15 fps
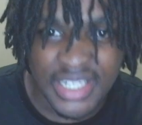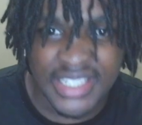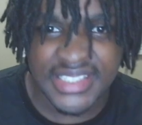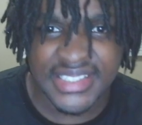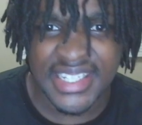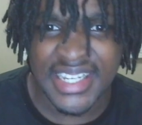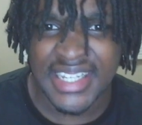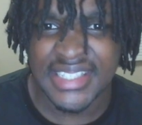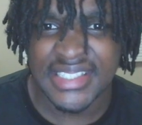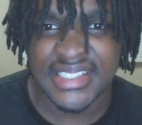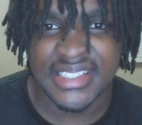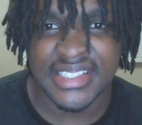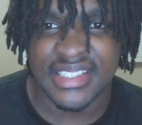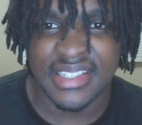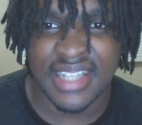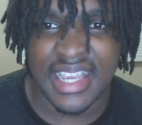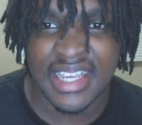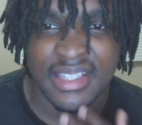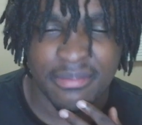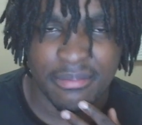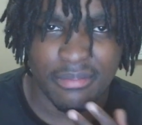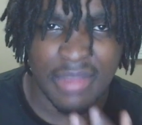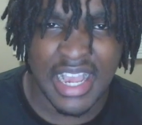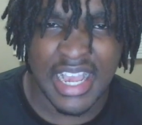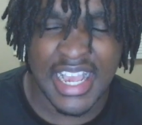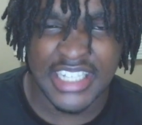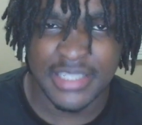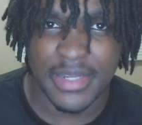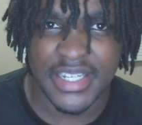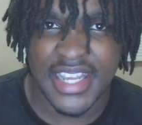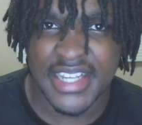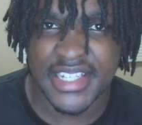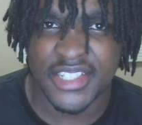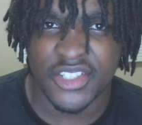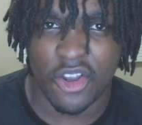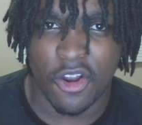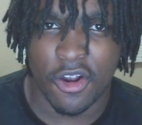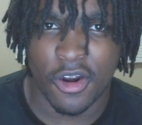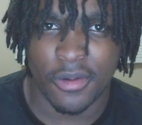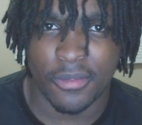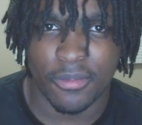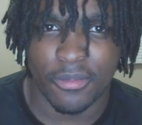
instead, it's like my expectations are